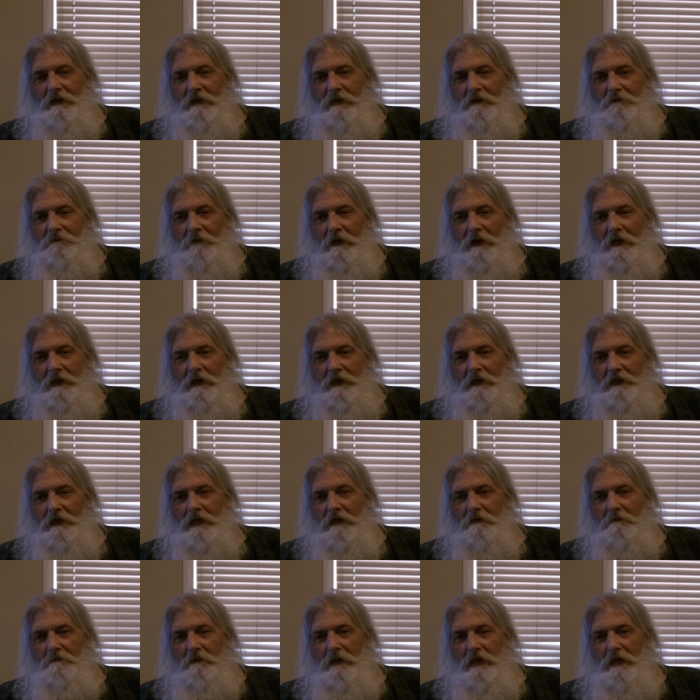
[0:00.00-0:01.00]
if I could
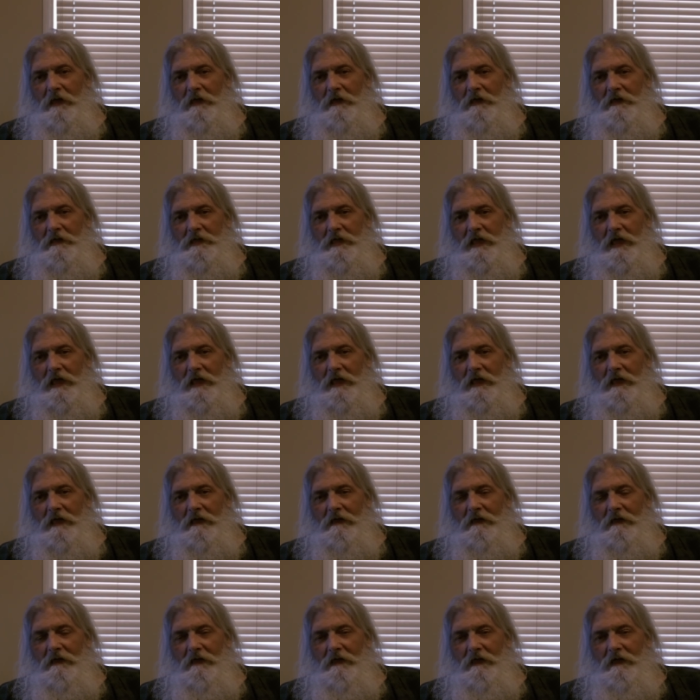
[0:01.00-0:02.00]
keep my intake
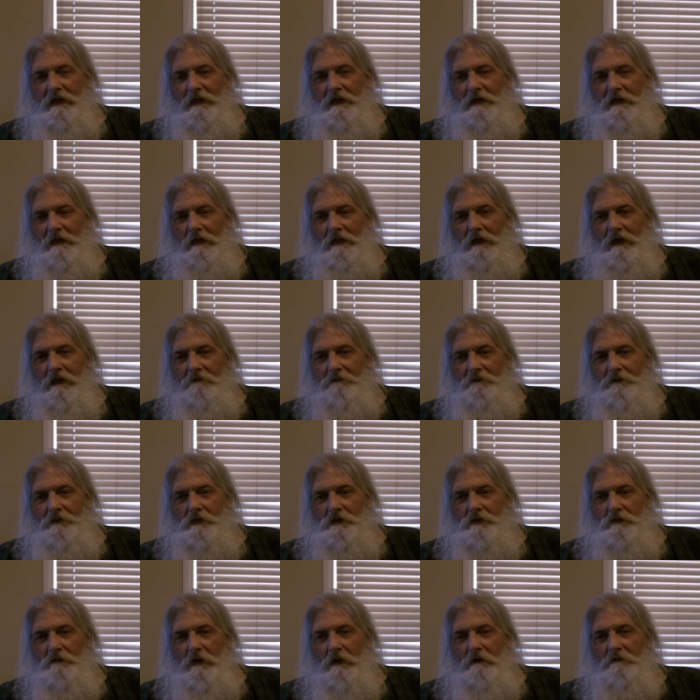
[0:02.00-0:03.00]
at 11
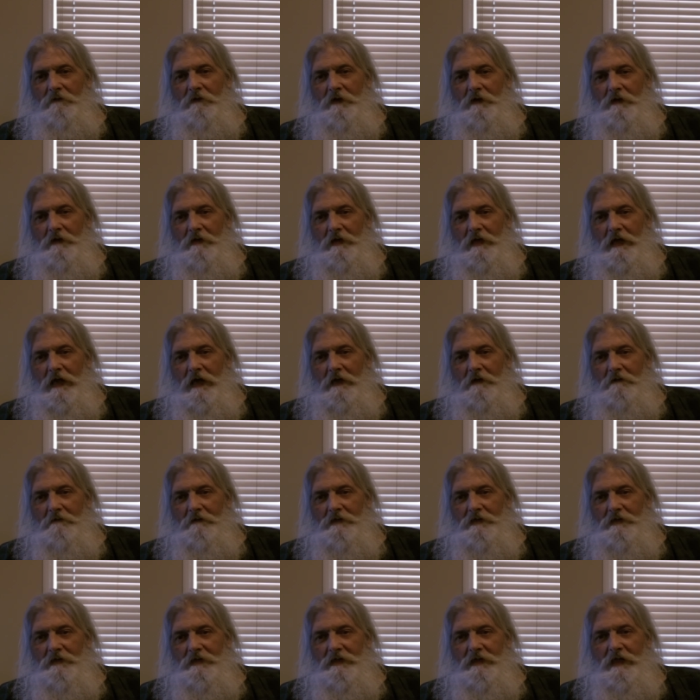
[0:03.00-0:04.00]
to 1200
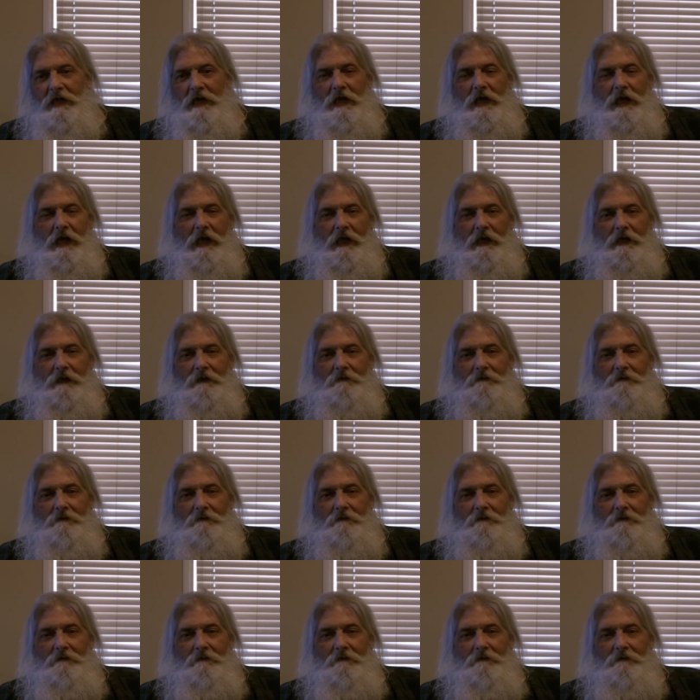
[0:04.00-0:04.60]
calories a day.